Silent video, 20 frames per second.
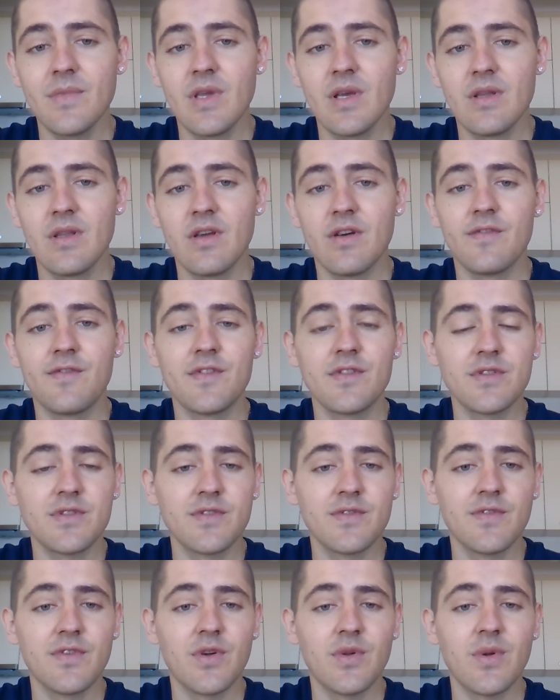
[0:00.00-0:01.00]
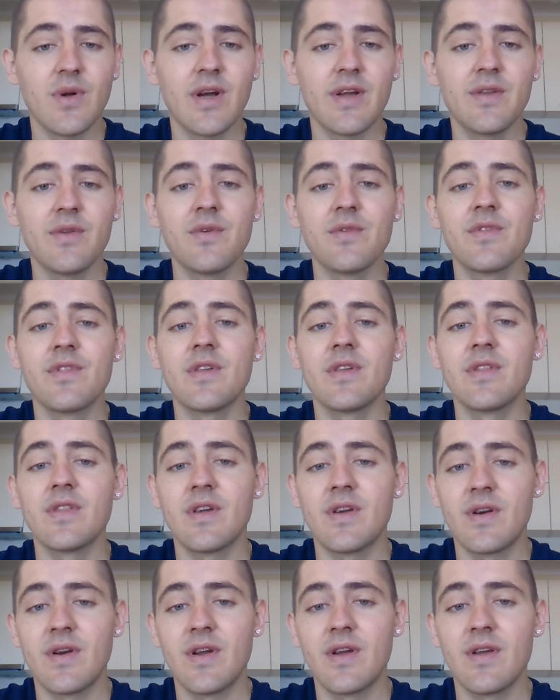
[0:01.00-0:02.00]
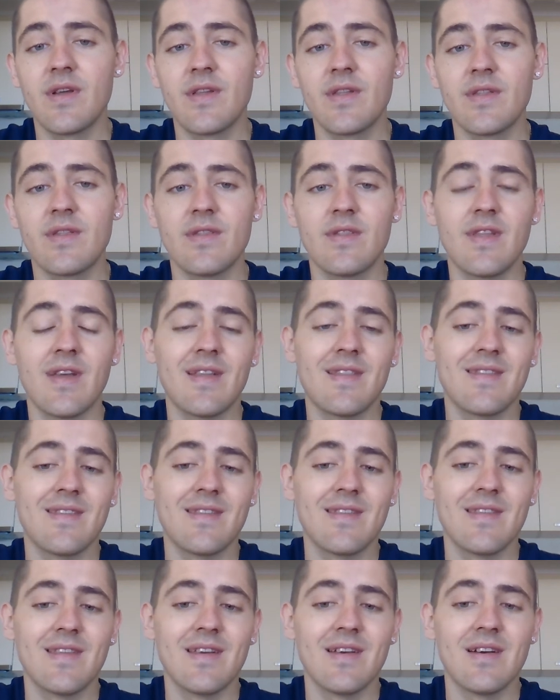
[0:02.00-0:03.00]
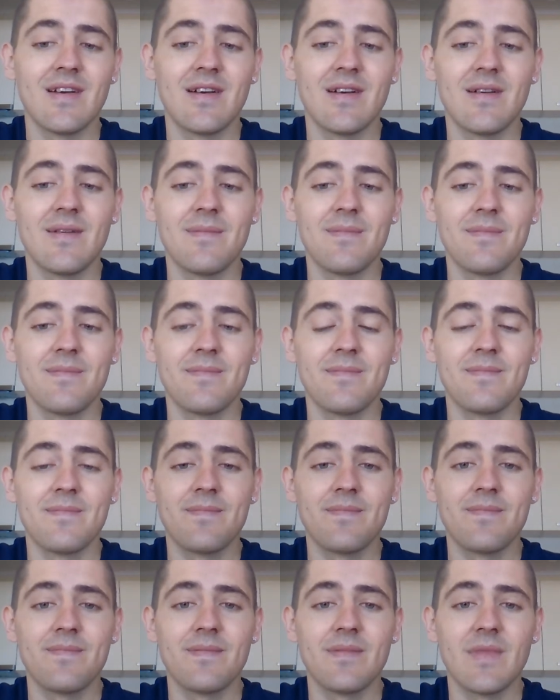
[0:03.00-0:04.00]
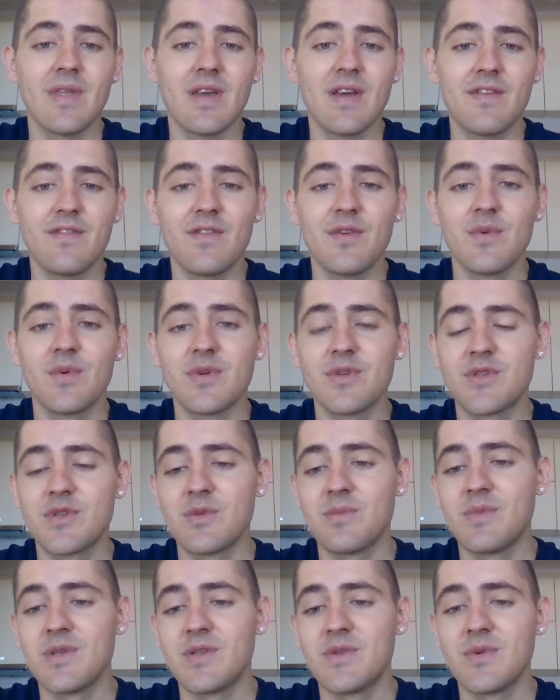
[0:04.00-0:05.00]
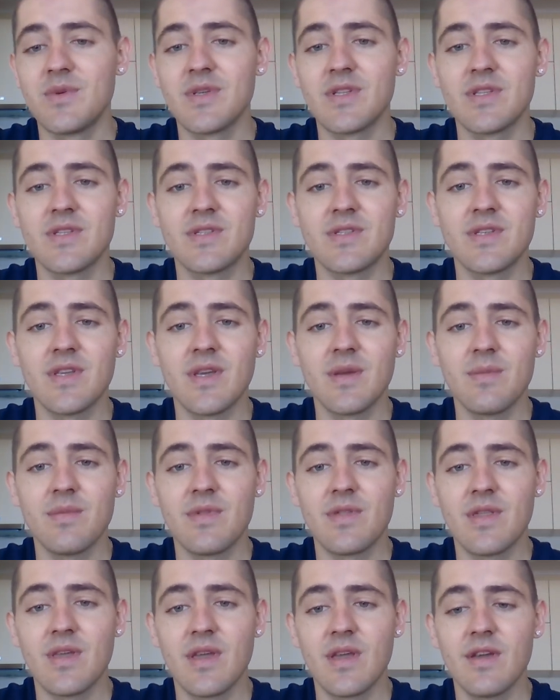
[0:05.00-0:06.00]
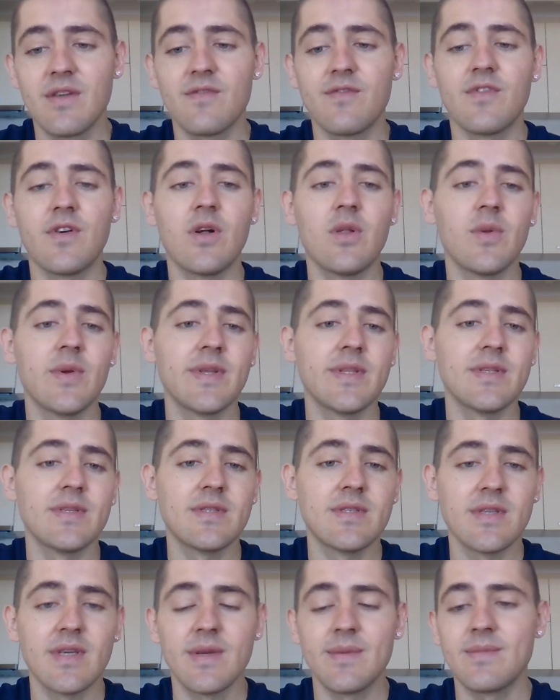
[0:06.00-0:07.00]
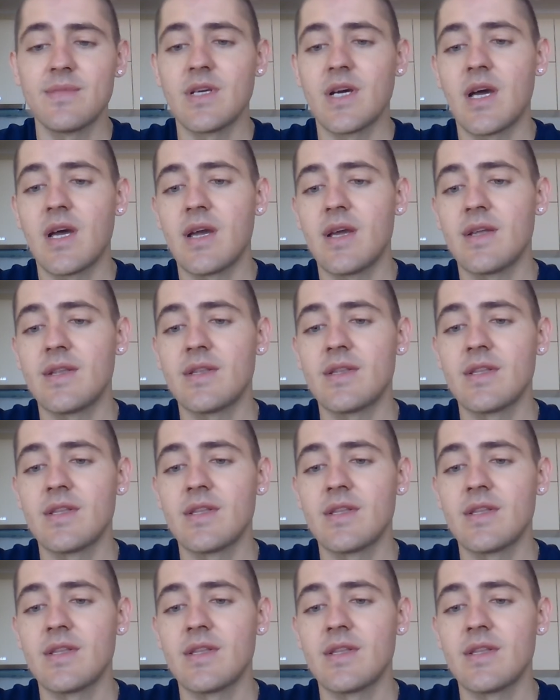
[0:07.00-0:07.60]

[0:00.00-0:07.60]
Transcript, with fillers: Now, first of all, I don't think there that uh, everyone should be doing the same thing, following the same diet,